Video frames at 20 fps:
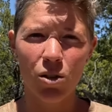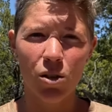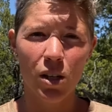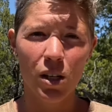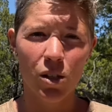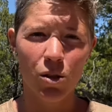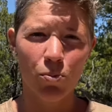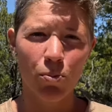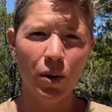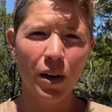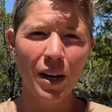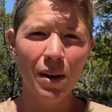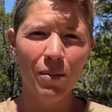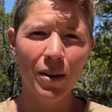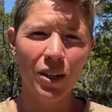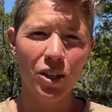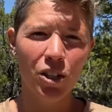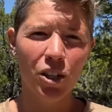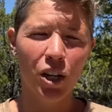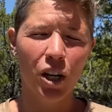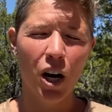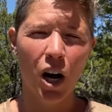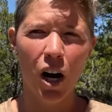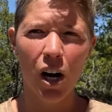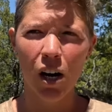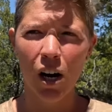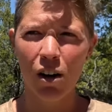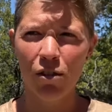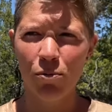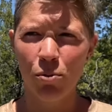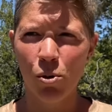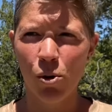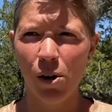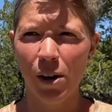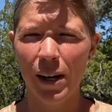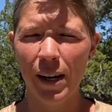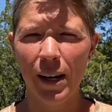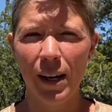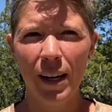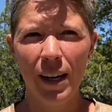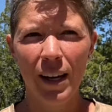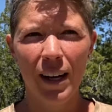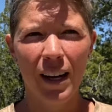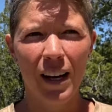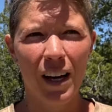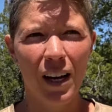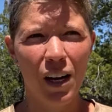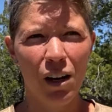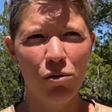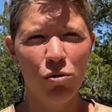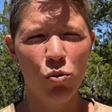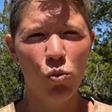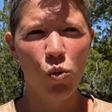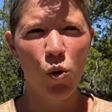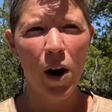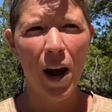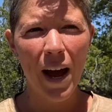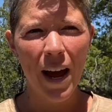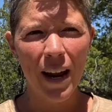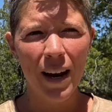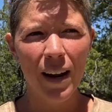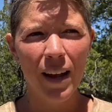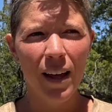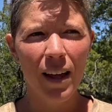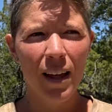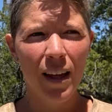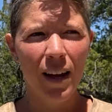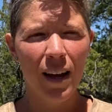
is pretty much the cutoff point of when,